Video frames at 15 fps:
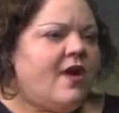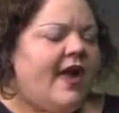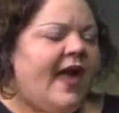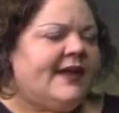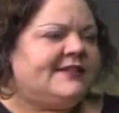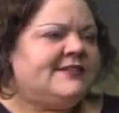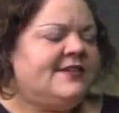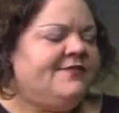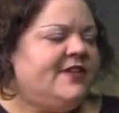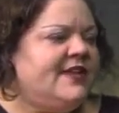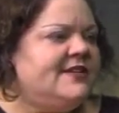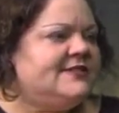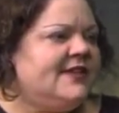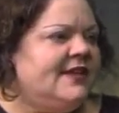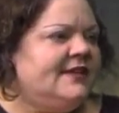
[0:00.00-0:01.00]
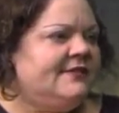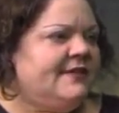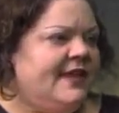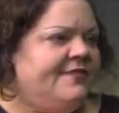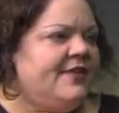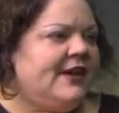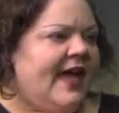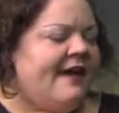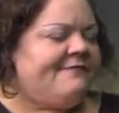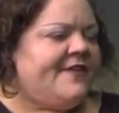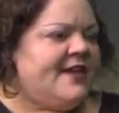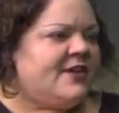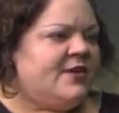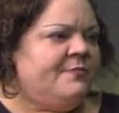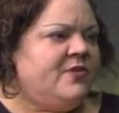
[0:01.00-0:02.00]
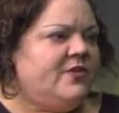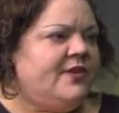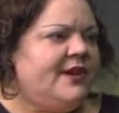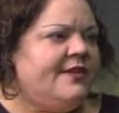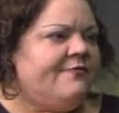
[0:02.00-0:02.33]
activities in the Lafayette community